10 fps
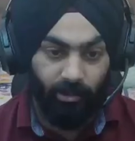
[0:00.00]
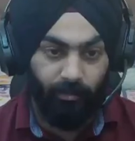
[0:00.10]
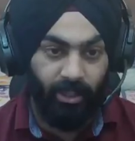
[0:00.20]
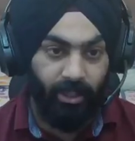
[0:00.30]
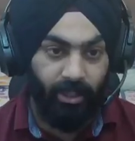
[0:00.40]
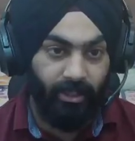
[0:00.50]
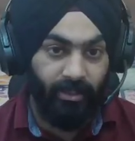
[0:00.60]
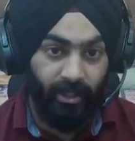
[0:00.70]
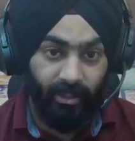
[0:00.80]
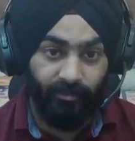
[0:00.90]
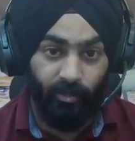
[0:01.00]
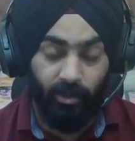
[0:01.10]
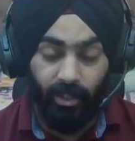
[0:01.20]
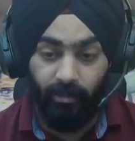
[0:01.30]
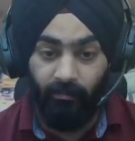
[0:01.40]
to be a data scientist
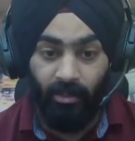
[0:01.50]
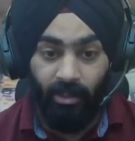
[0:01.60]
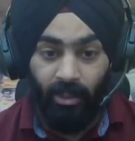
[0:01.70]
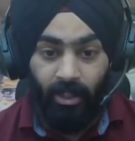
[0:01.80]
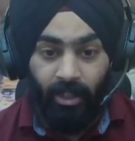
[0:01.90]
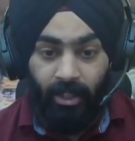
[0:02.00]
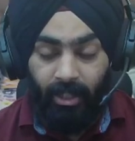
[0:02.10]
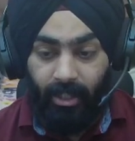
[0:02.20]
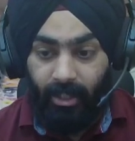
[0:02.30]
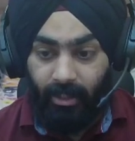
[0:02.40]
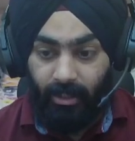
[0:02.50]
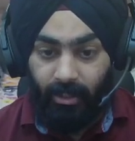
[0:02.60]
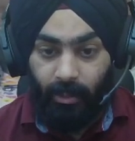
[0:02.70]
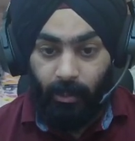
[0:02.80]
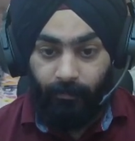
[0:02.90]
full time, and
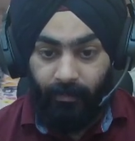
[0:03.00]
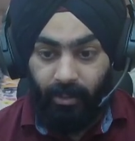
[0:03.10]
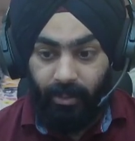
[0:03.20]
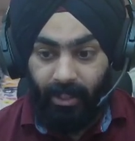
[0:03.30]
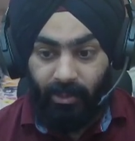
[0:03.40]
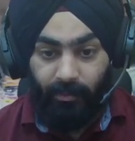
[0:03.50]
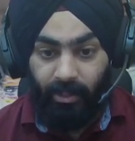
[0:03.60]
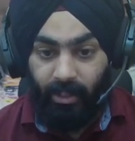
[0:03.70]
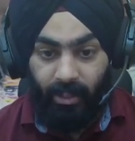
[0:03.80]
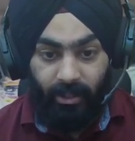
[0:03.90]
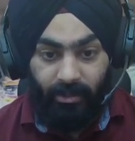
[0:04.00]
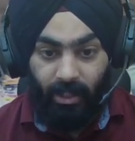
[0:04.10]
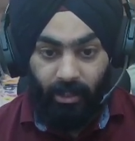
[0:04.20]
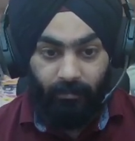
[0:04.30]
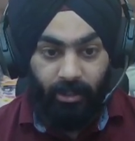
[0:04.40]
that's when I
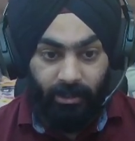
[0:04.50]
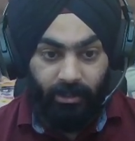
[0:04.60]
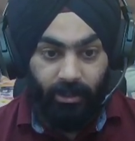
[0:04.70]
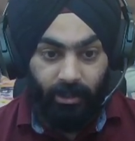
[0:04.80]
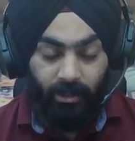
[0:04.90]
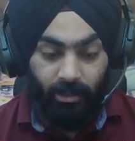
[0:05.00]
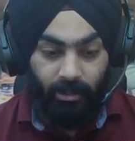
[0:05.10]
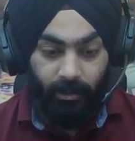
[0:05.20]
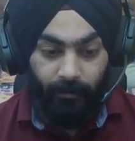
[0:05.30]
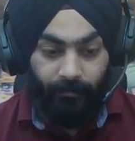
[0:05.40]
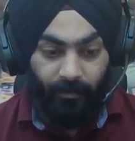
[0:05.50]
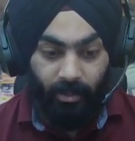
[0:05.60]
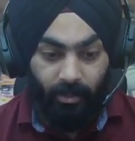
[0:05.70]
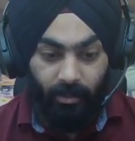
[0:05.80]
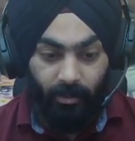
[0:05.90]
started my journey.
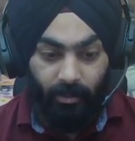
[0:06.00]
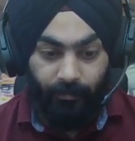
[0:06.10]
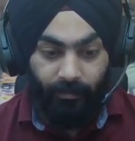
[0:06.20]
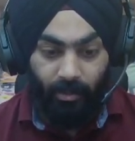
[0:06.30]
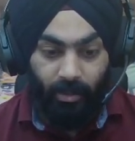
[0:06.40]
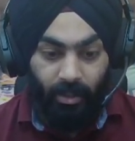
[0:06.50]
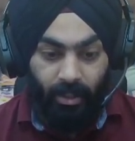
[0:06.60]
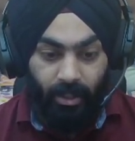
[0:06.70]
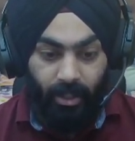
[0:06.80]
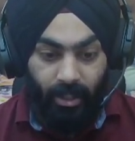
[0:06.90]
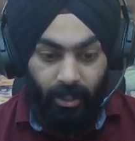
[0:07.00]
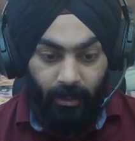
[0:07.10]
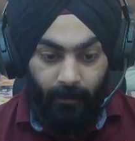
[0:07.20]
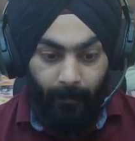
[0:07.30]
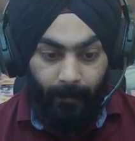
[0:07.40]
You know.
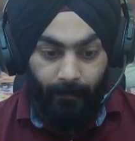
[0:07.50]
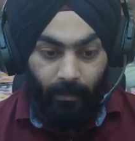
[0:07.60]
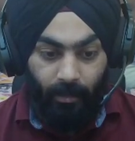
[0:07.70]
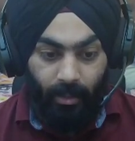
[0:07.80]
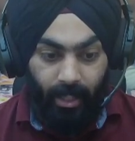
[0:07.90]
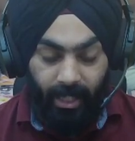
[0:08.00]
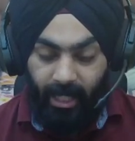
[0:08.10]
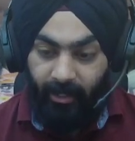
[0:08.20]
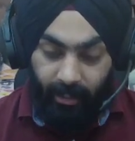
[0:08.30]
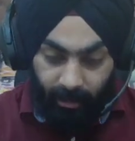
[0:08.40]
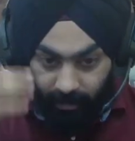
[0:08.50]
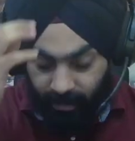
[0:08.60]
Um, I had an